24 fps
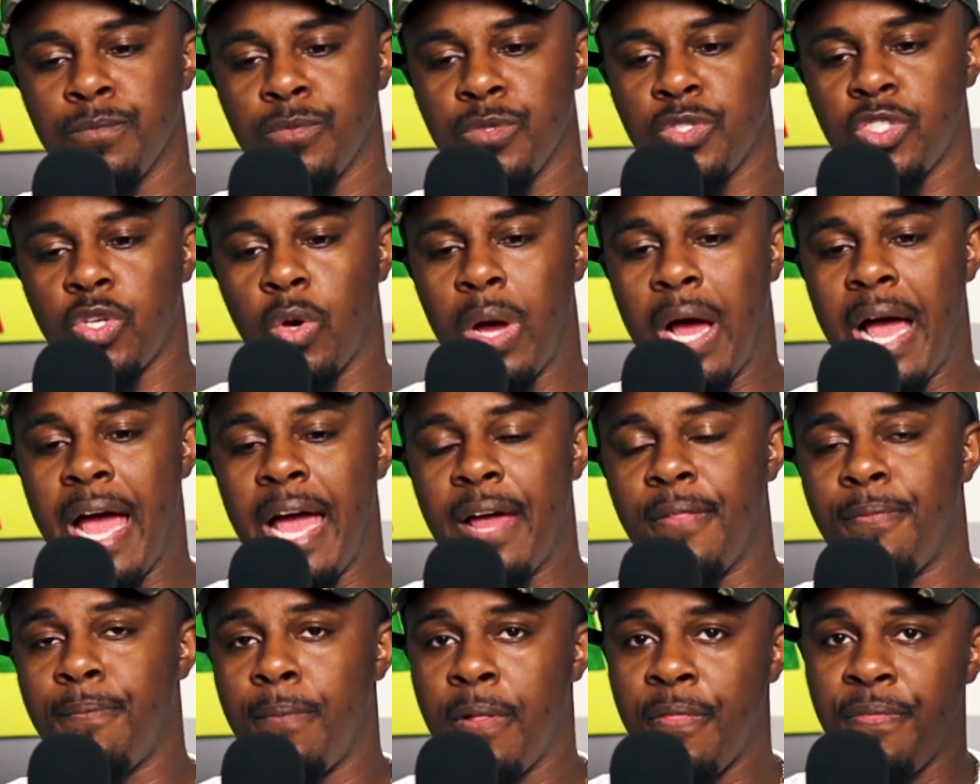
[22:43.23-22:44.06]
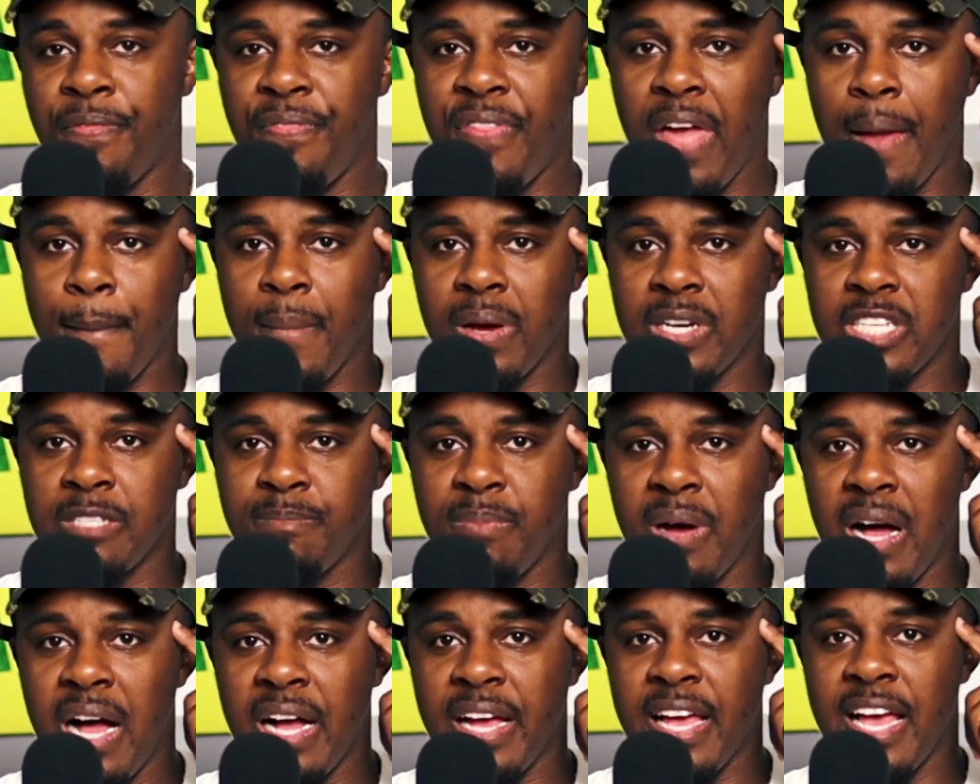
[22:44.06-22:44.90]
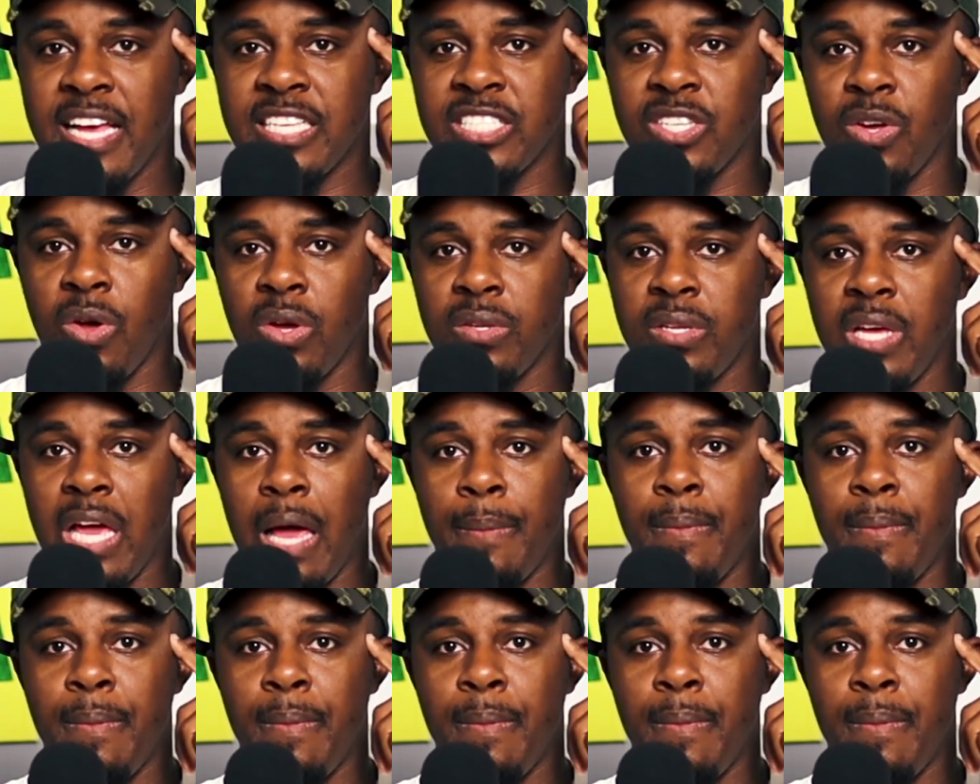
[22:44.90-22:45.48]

So I have been thinking about this podcast all day.